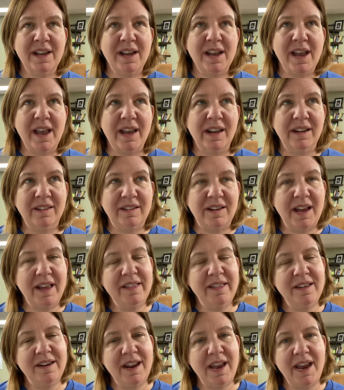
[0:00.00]
And instead,
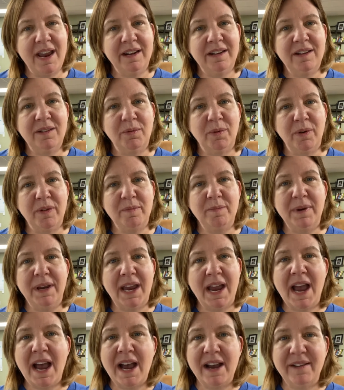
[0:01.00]
the day ended with me
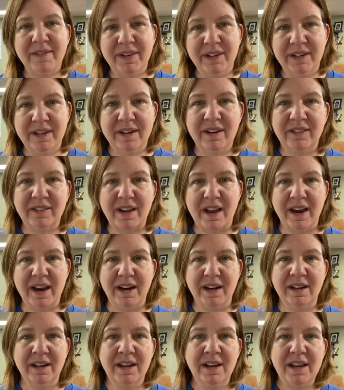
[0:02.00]
having to decide